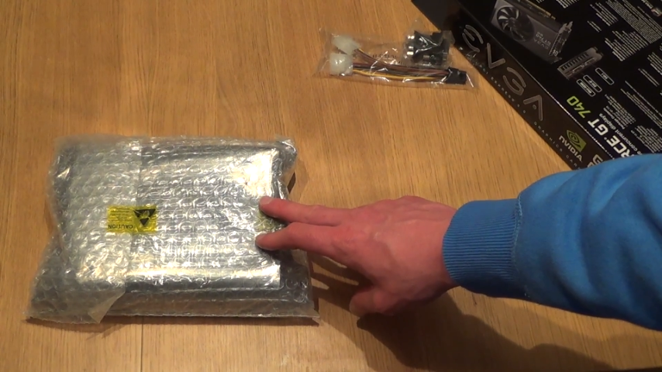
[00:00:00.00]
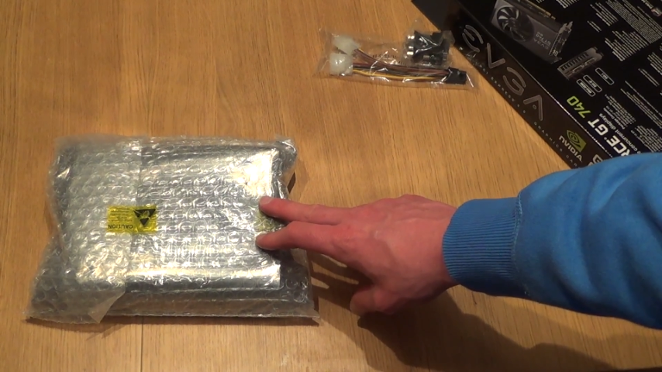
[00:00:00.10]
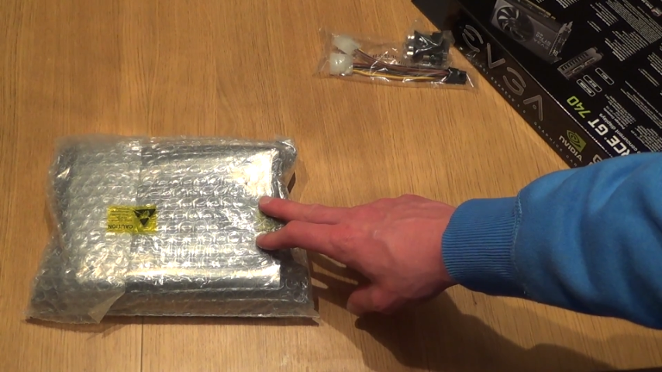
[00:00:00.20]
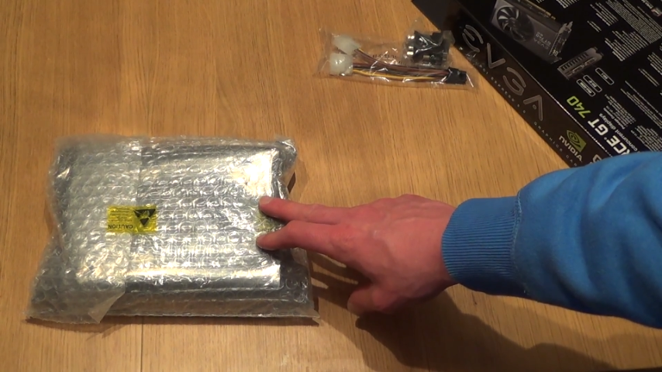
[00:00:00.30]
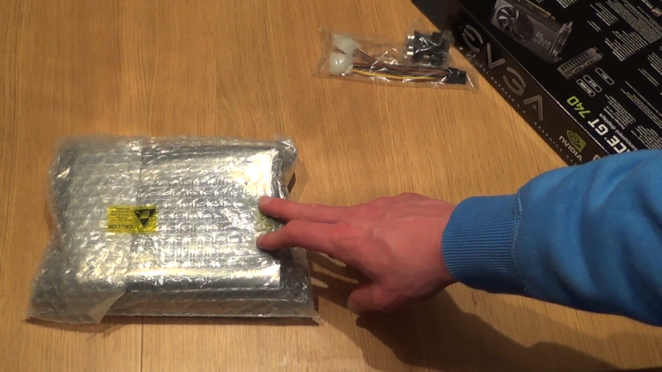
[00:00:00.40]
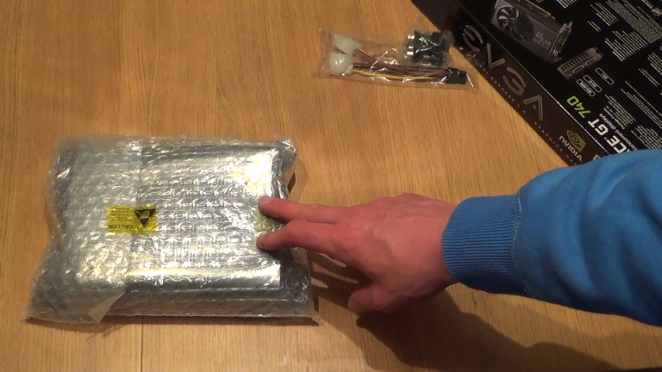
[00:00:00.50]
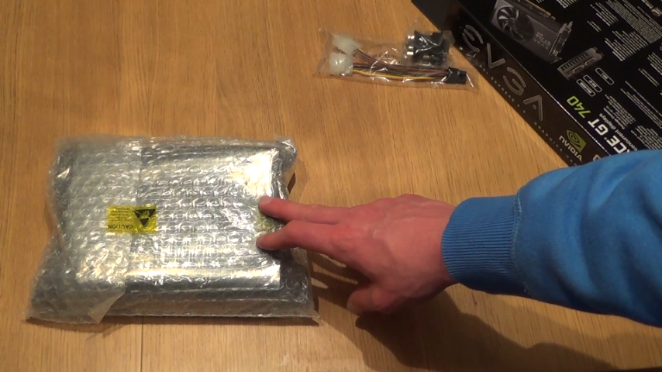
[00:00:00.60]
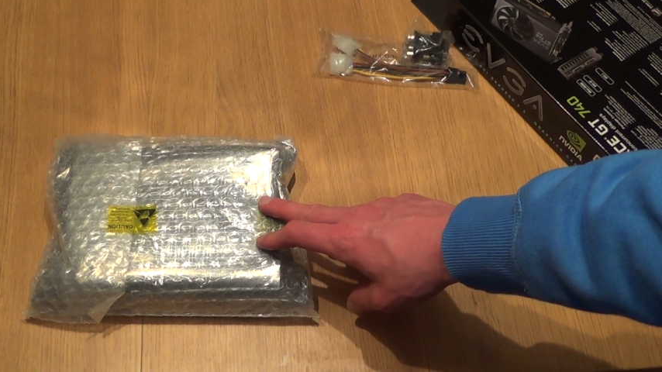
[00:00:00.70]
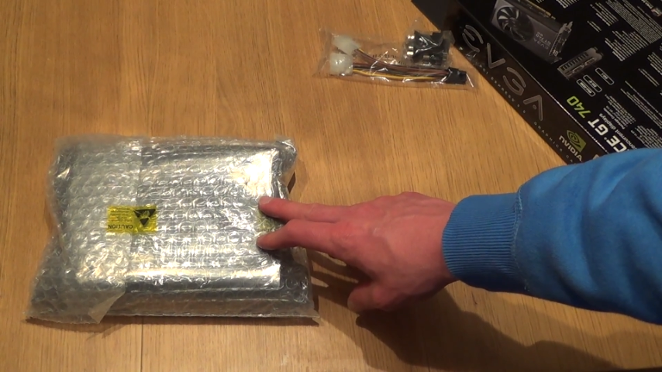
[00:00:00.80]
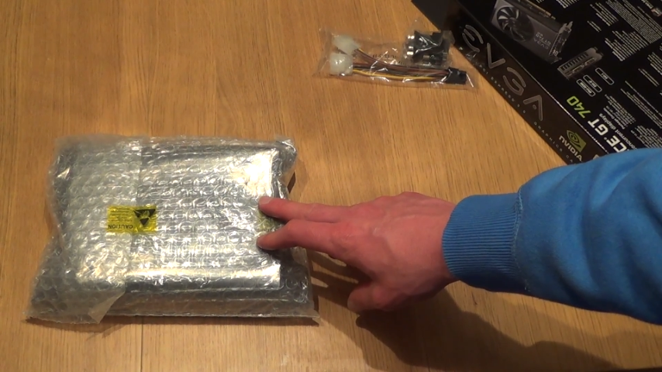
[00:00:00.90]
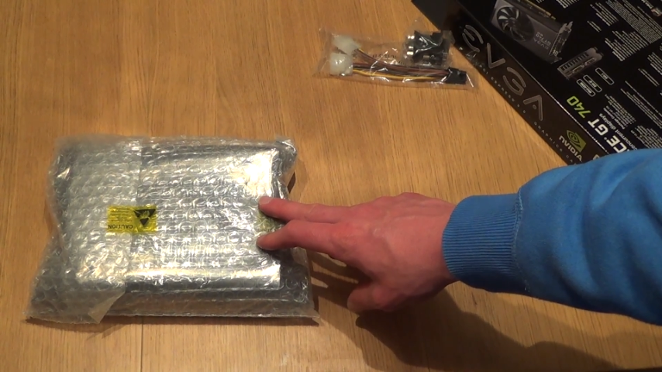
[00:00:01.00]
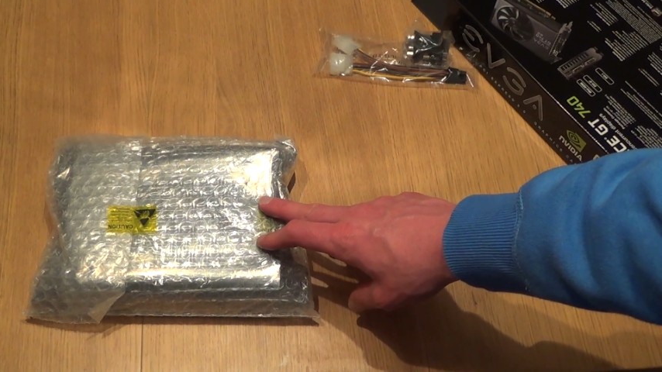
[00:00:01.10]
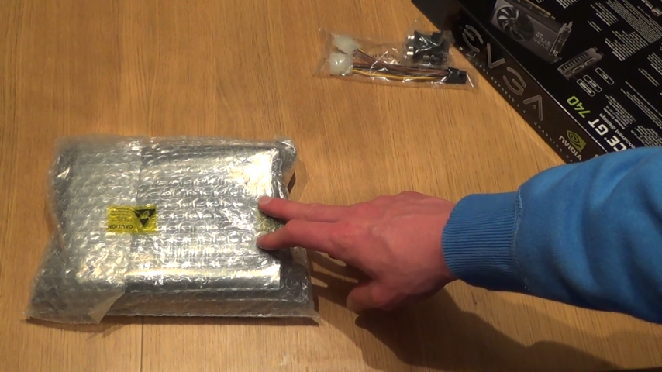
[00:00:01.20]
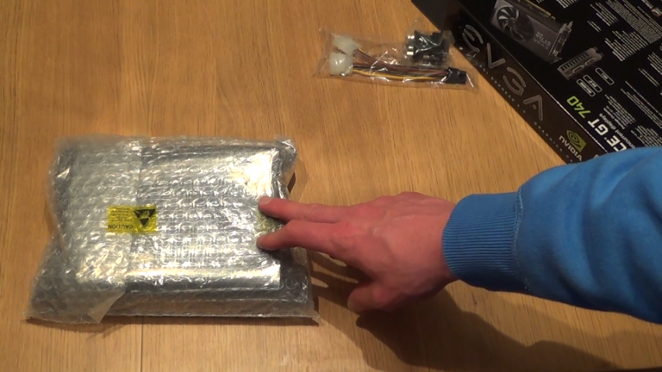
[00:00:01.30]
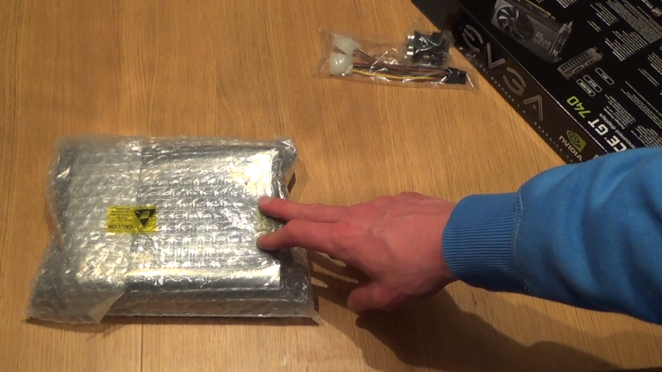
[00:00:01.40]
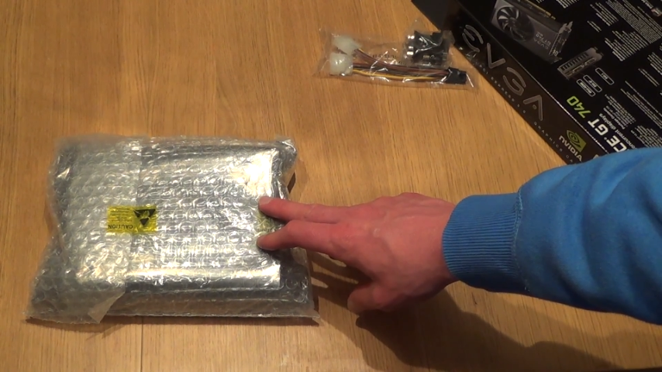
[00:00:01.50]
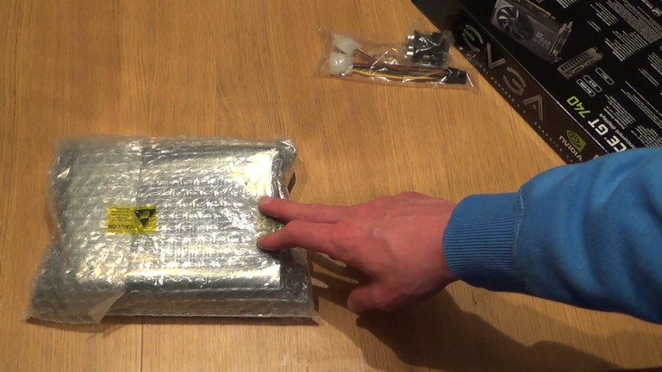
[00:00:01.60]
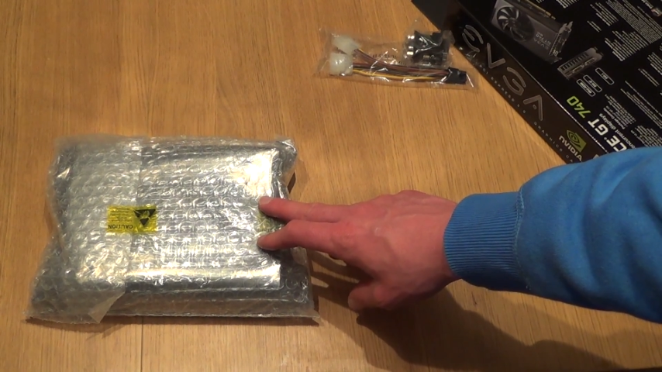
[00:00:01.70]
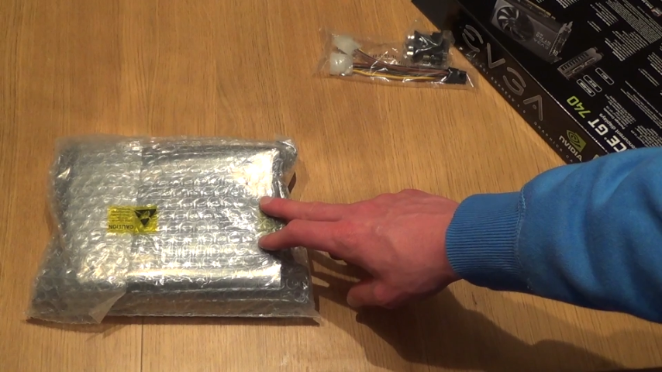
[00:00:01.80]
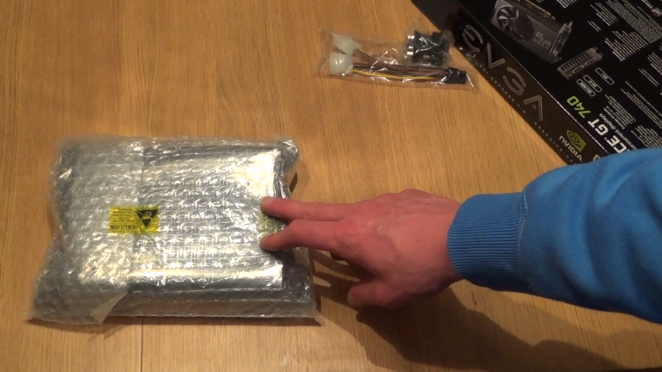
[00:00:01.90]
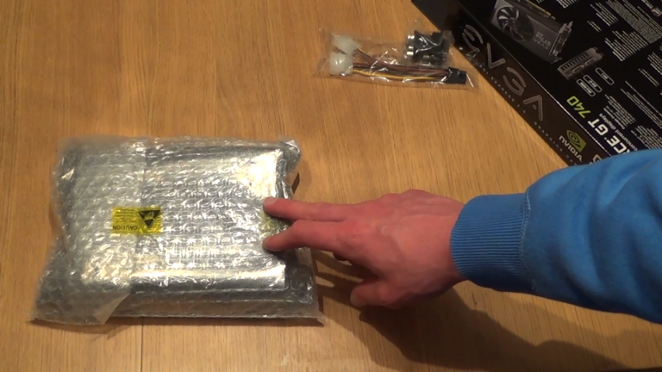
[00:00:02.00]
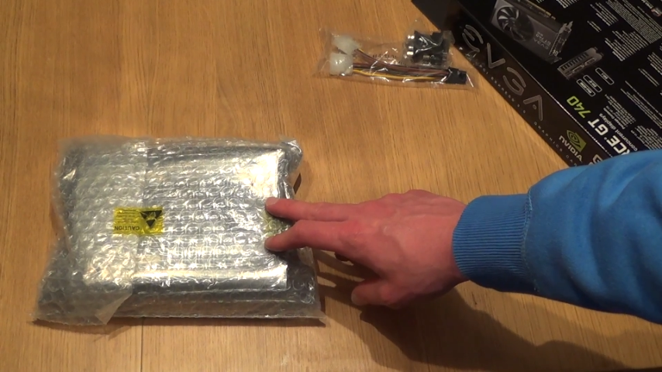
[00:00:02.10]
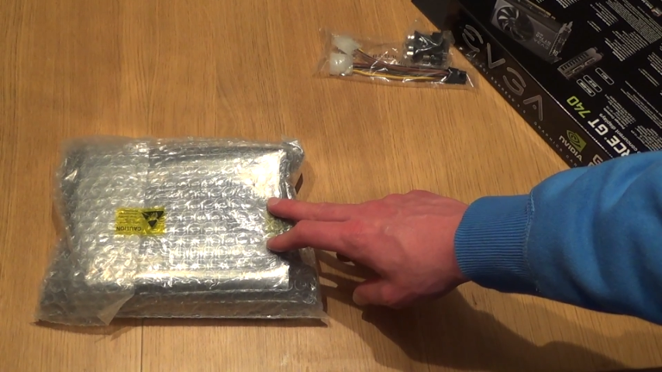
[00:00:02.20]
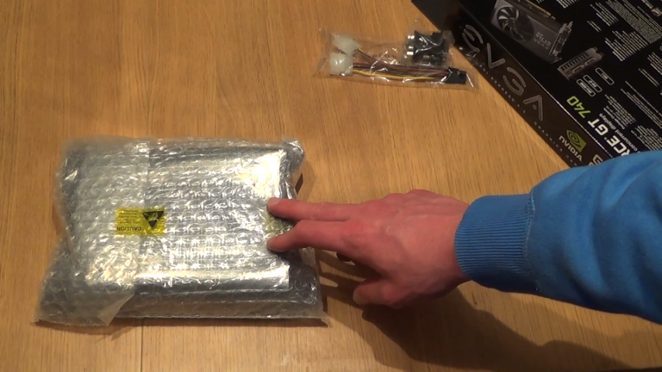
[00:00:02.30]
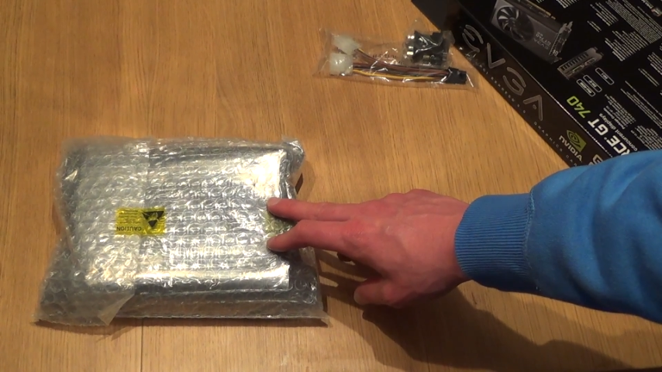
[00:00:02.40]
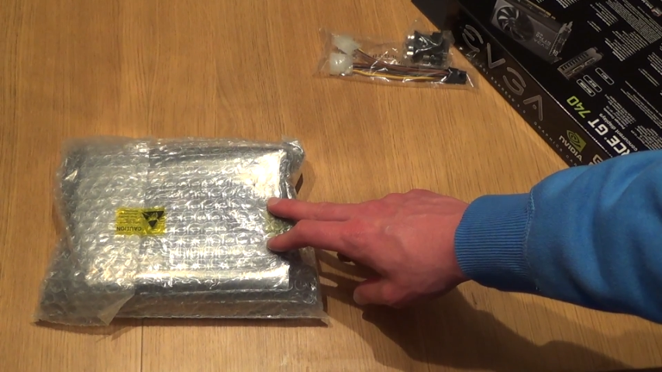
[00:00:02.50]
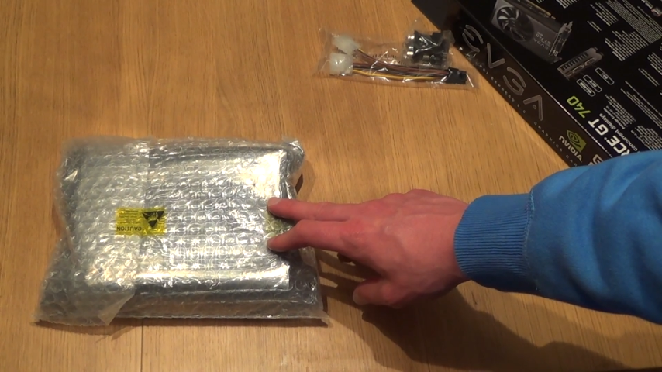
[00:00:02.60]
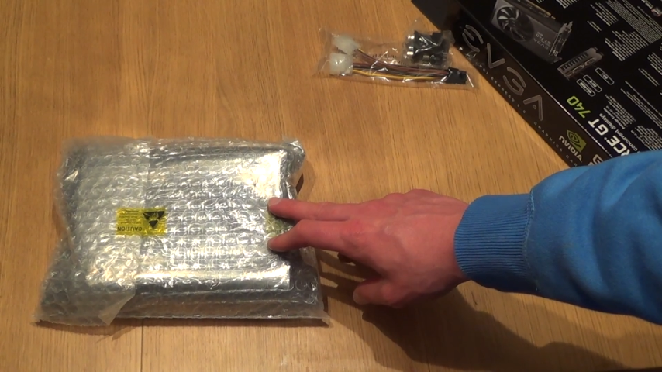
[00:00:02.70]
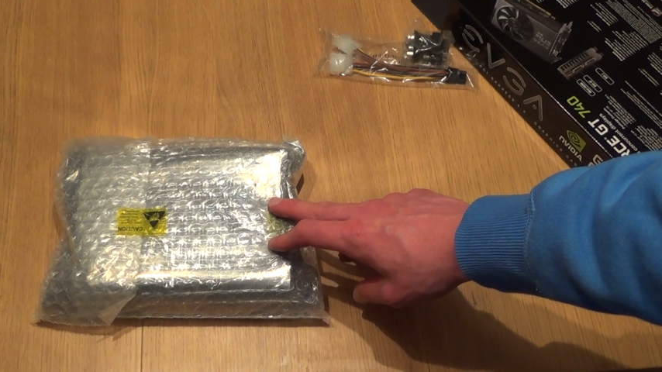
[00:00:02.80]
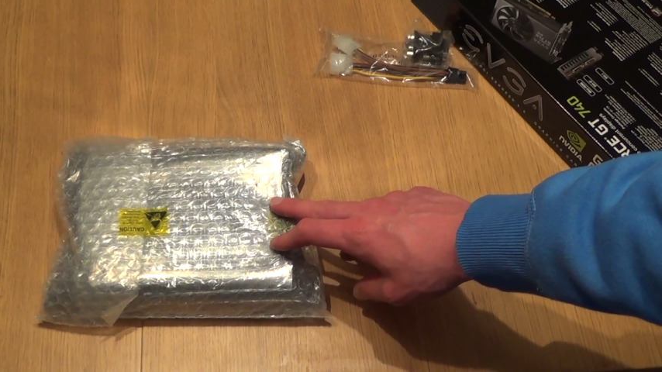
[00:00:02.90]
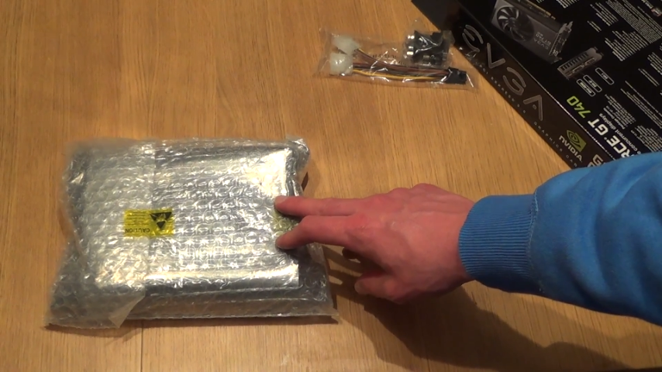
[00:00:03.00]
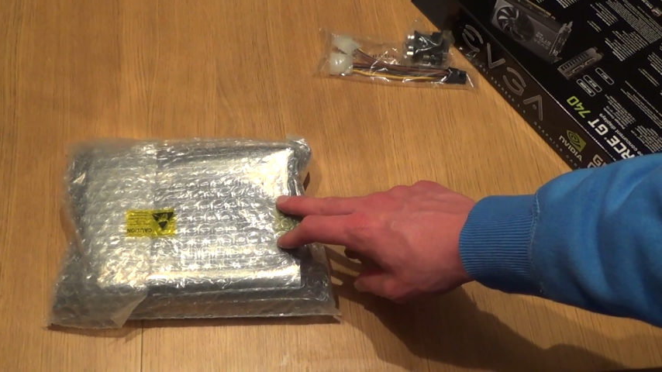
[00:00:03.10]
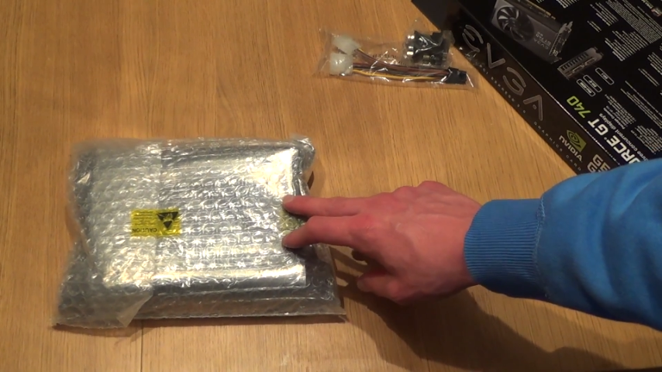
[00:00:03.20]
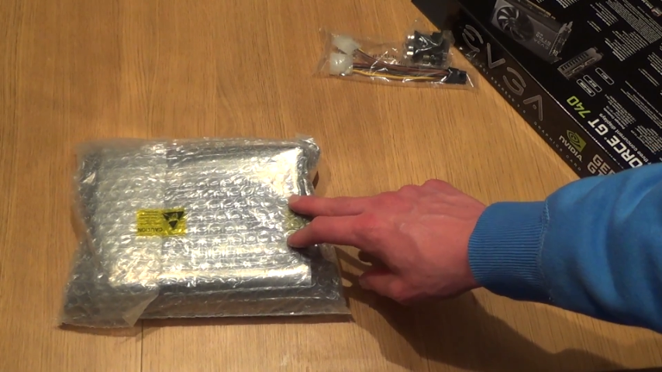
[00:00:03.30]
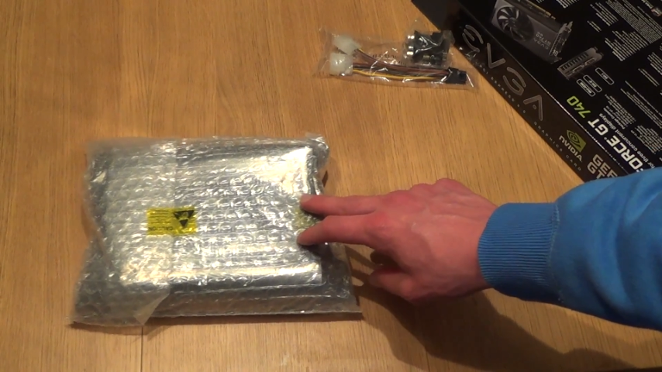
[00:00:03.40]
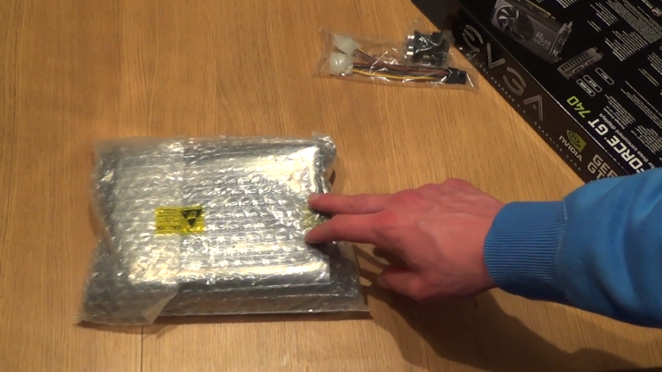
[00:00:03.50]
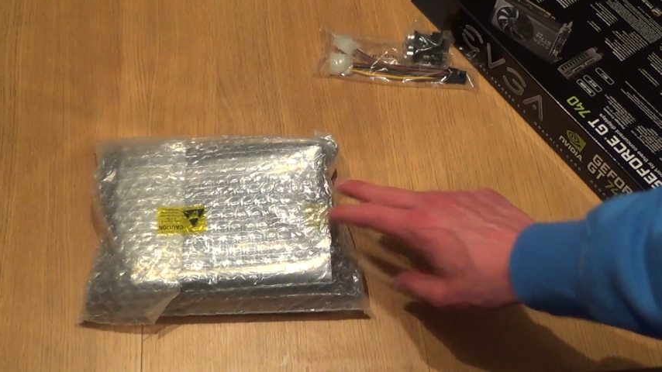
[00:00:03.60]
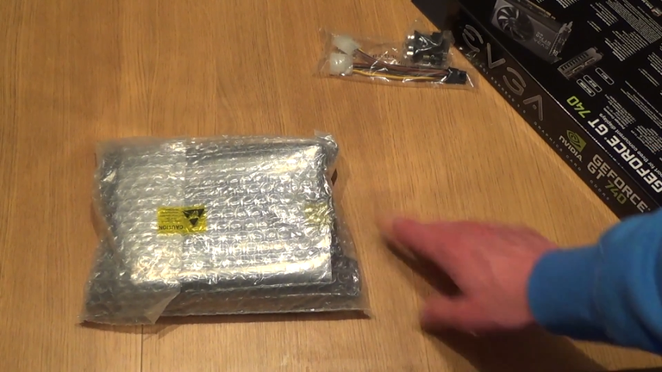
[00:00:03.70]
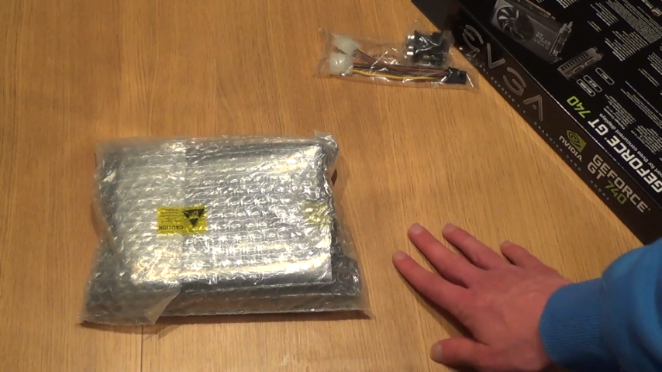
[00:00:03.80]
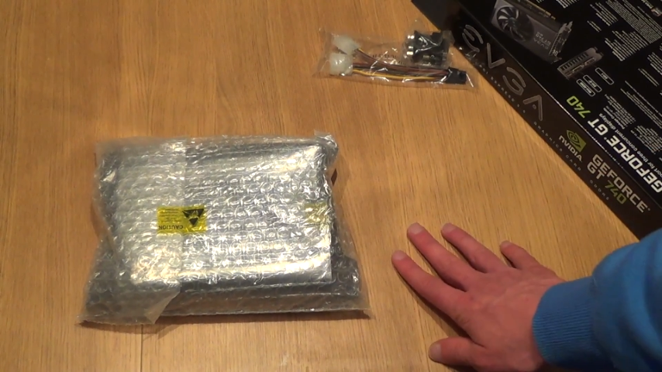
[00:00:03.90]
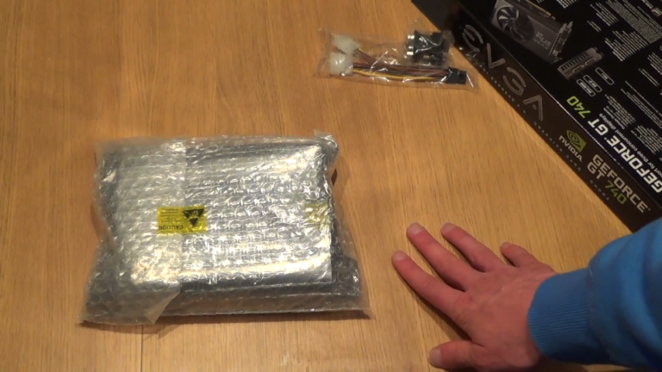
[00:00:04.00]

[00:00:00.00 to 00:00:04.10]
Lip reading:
[unreadable: no face in view]